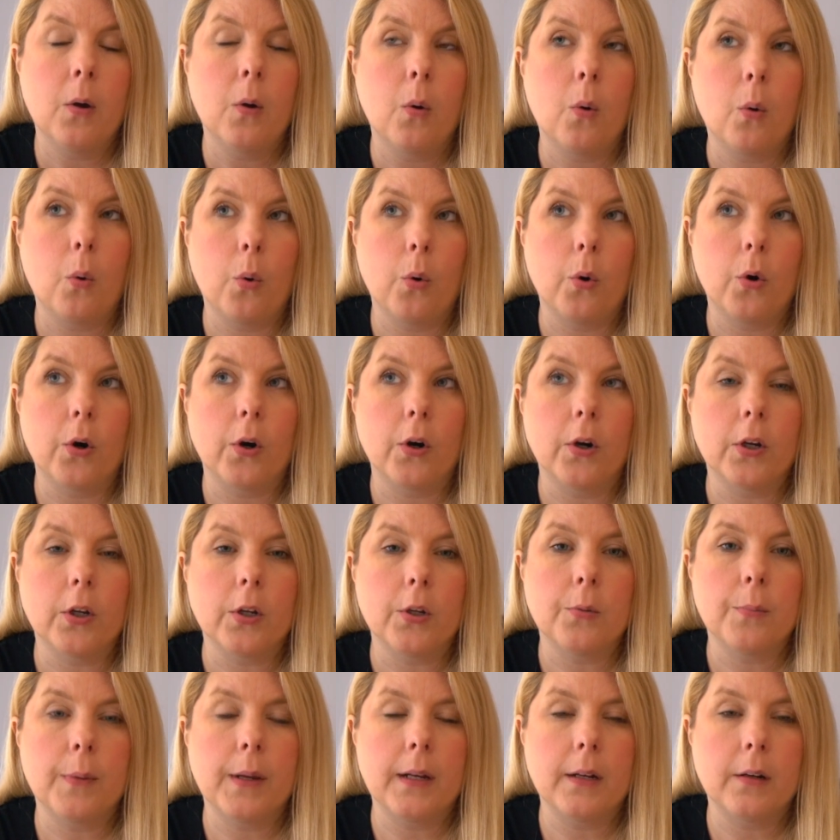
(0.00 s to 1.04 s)
or
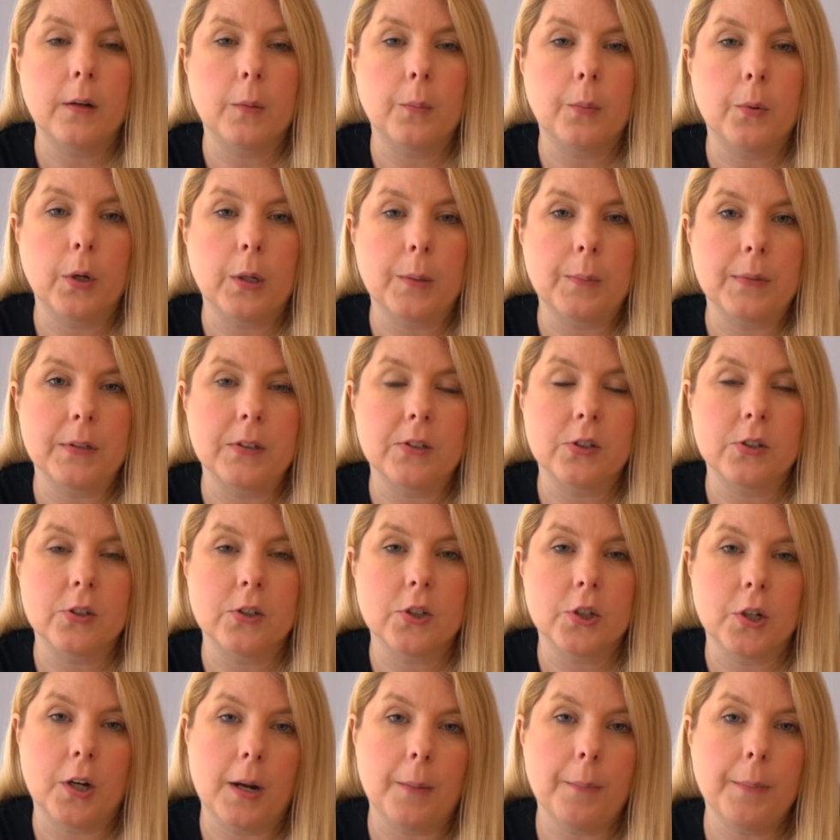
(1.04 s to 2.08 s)
you made an appointment to
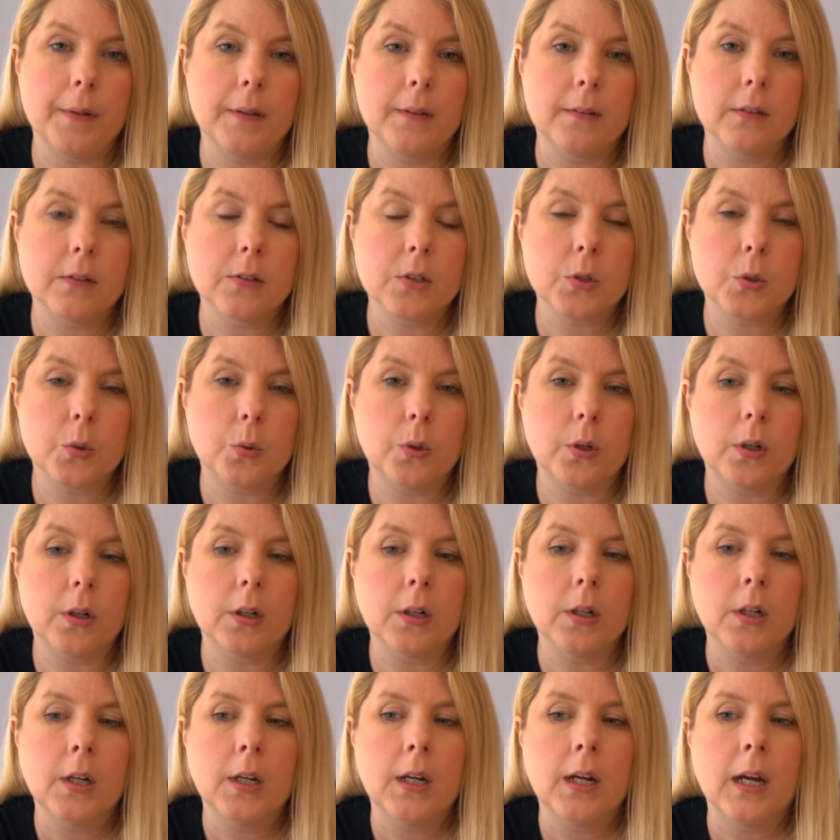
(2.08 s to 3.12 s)
shop in the
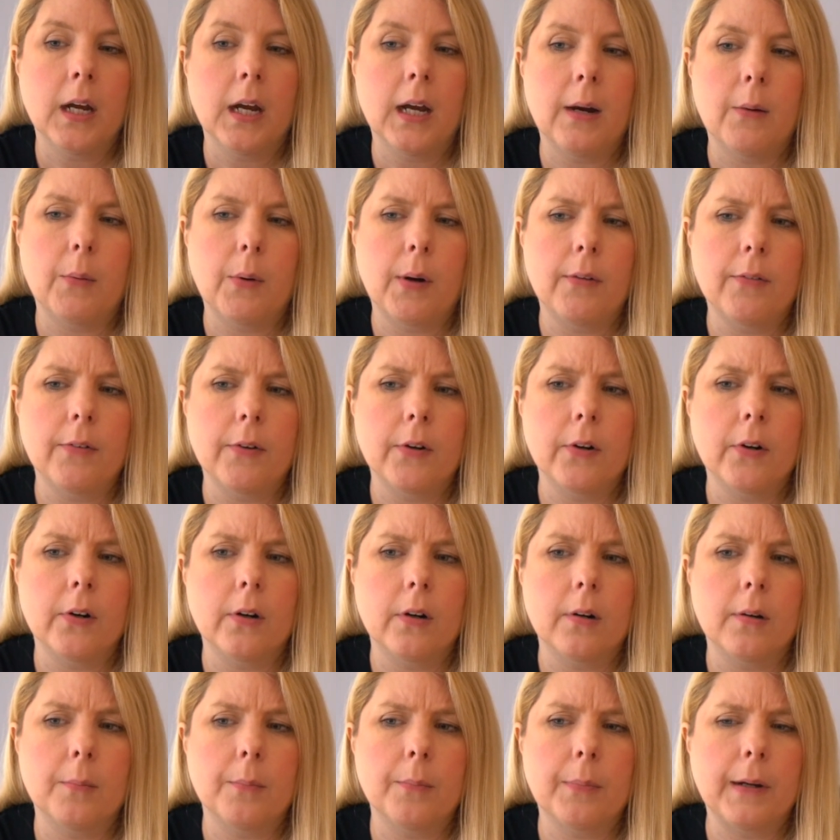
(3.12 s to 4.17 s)
store.
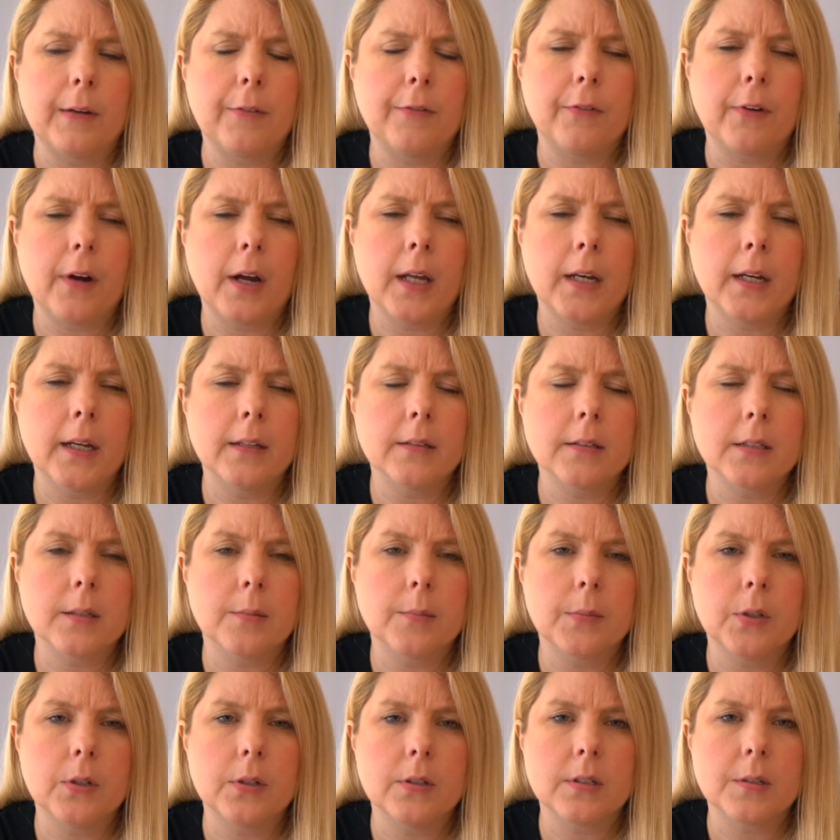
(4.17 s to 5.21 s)
However, by Friday,
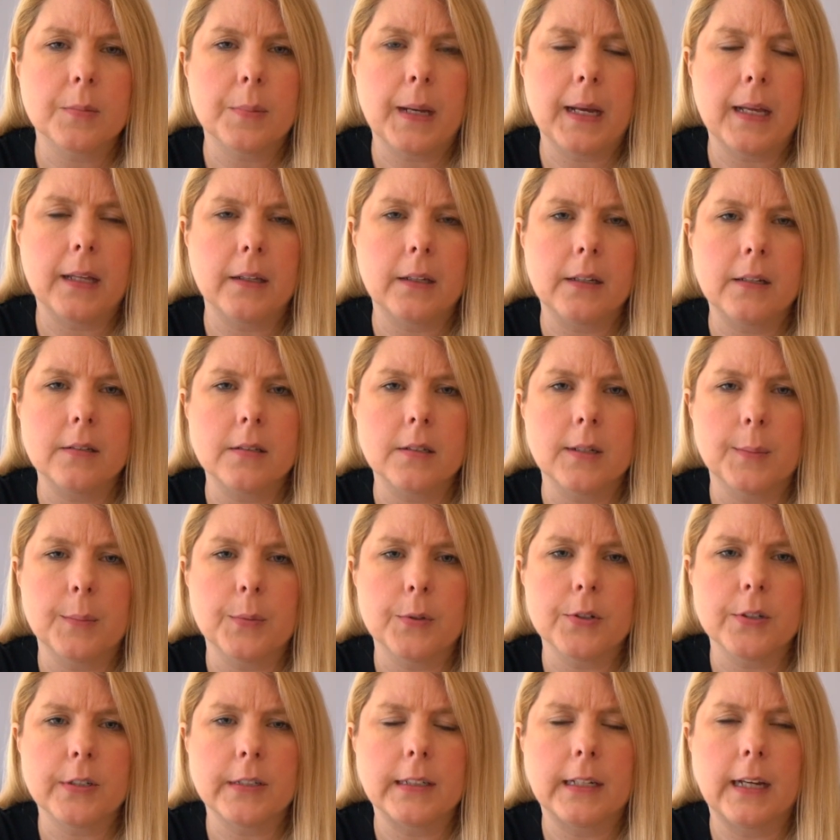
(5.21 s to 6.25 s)
some municipalities'
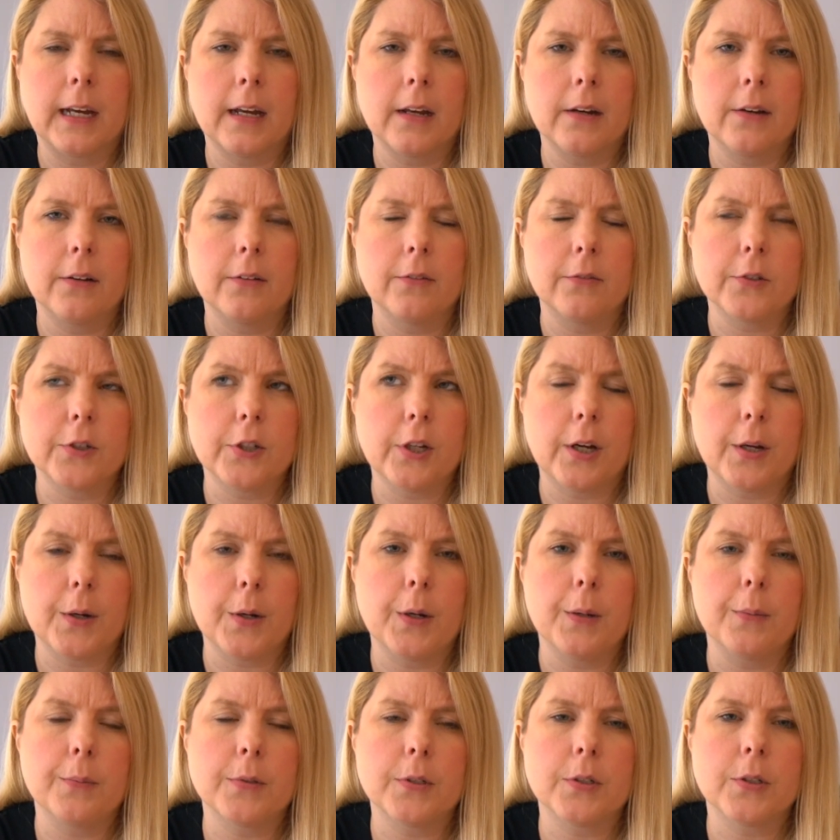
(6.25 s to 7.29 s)
numbers had kind of shot
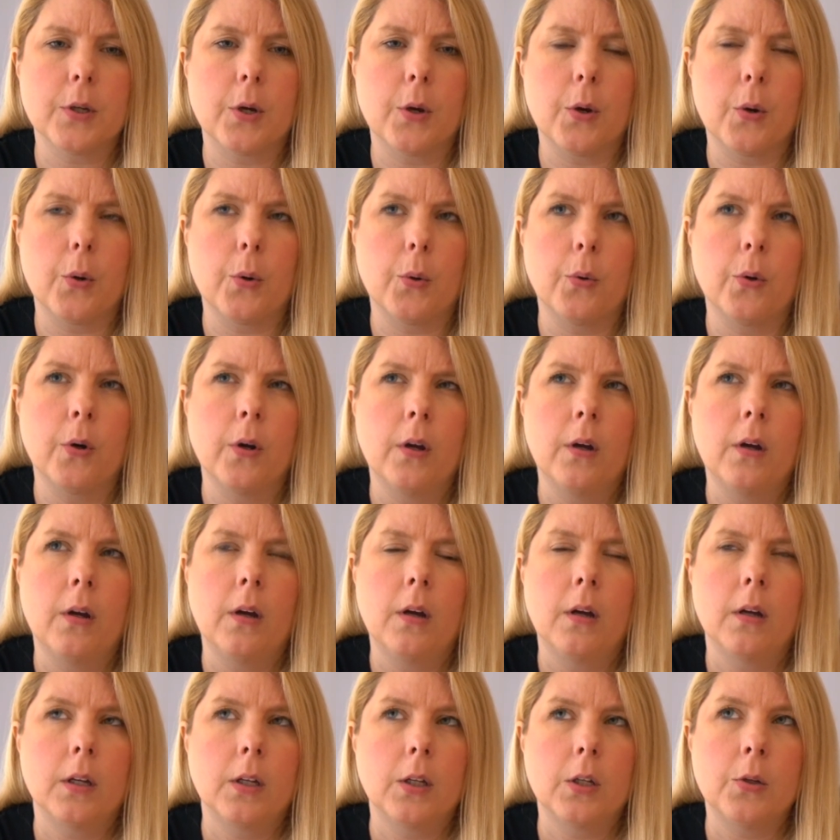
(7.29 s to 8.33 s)
up, so
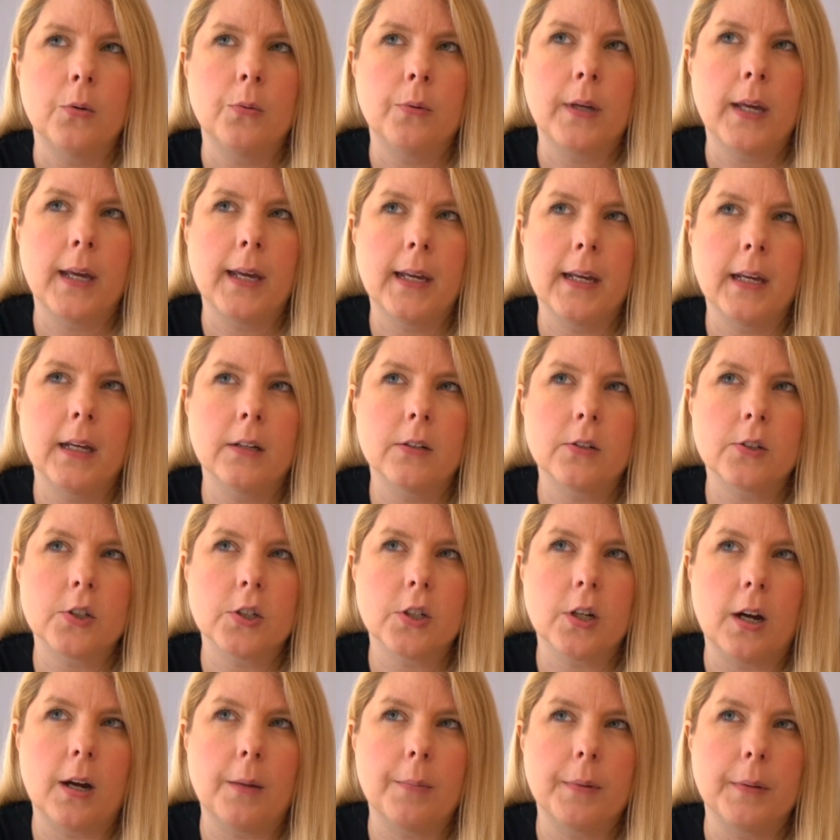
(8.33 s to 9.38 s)
you can't
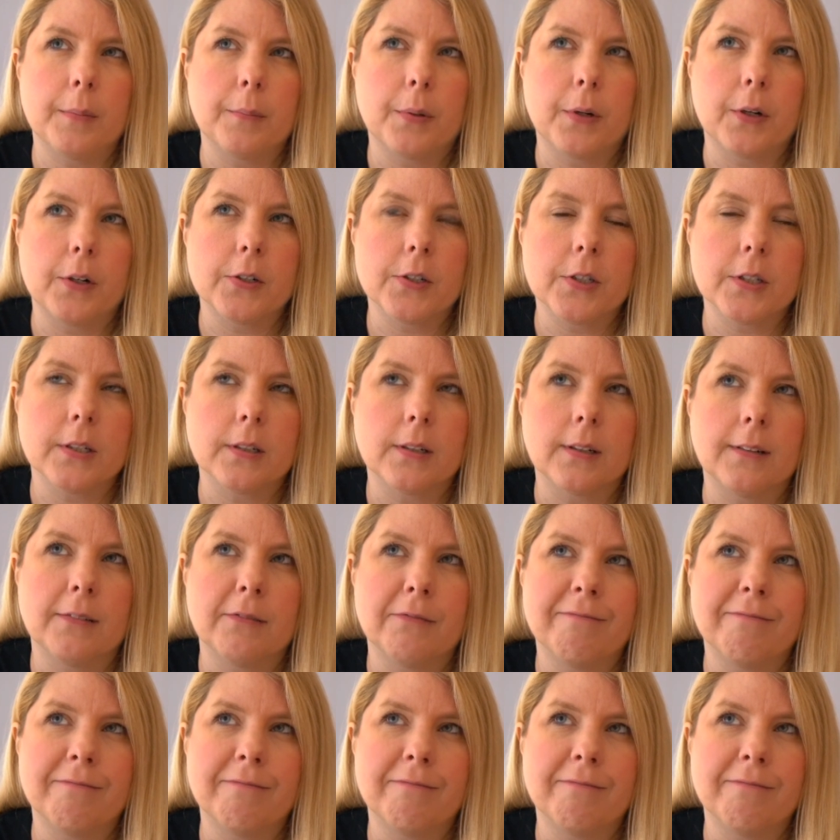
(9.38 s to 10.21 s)
shop in person